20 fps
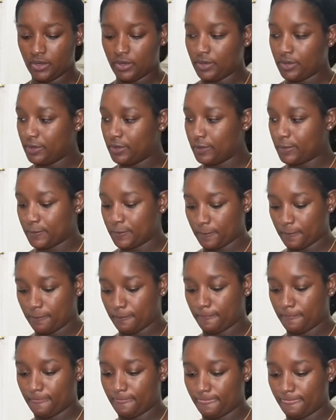
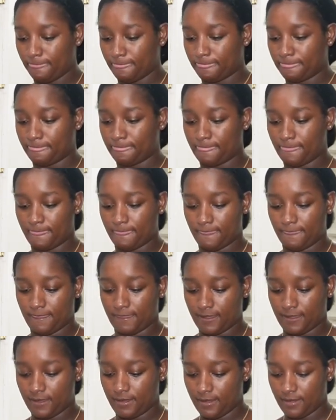
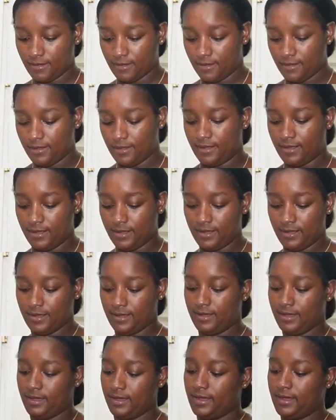
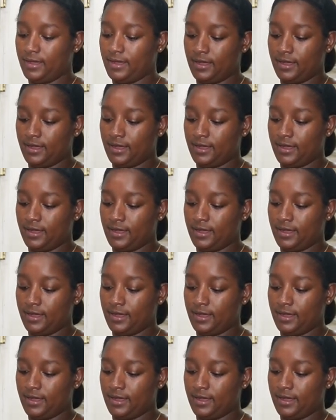[no speech]